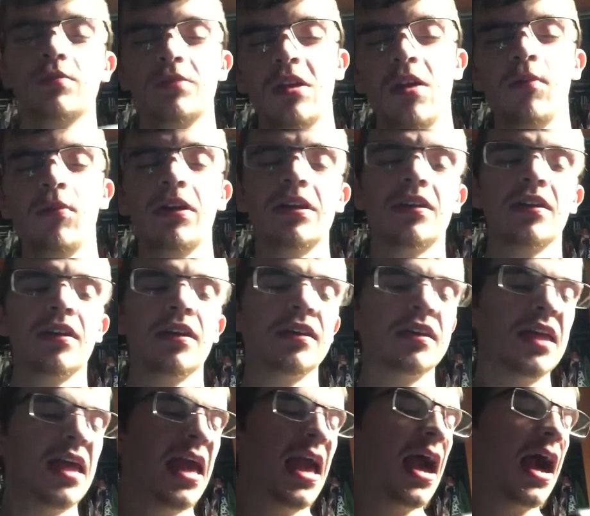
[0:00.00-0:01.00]
you know, pretty
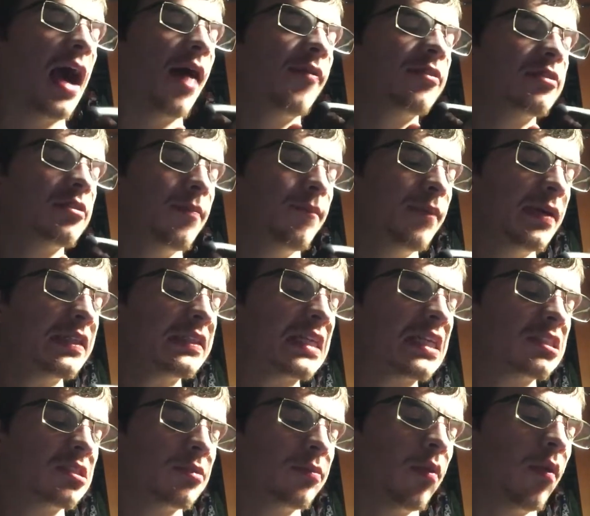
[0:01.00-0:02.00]
good. It was a bit
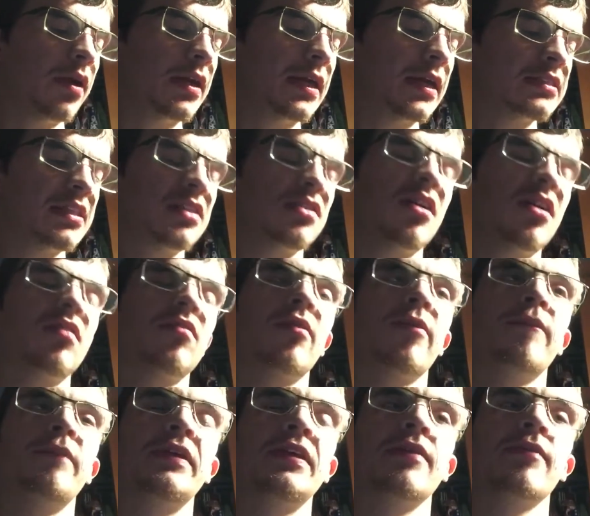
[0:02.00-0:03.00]
disappointing because I thought it
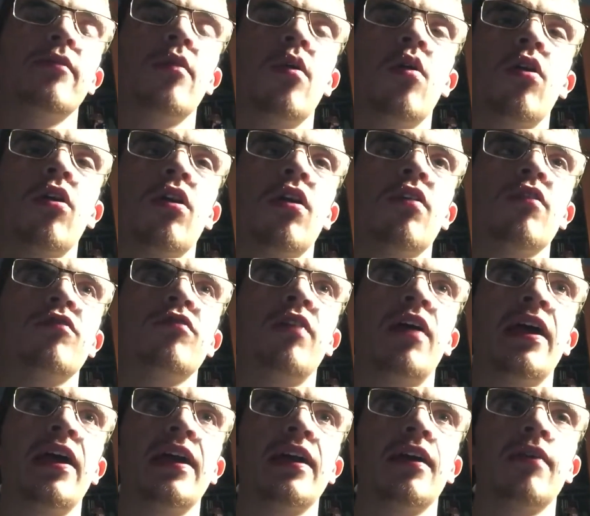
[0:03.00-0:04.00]
would be more of,
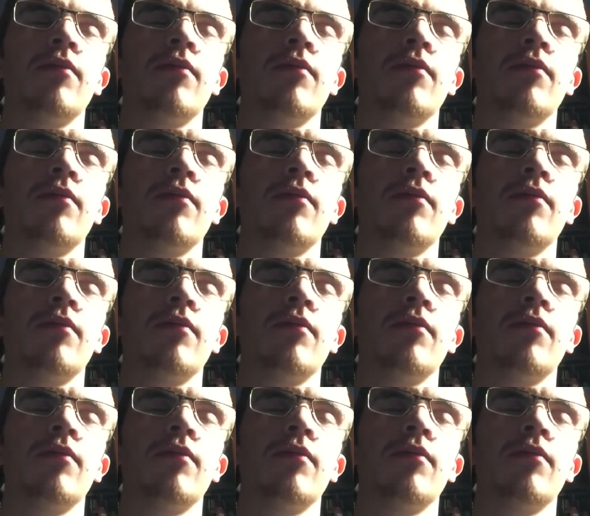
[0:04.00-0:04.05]
like,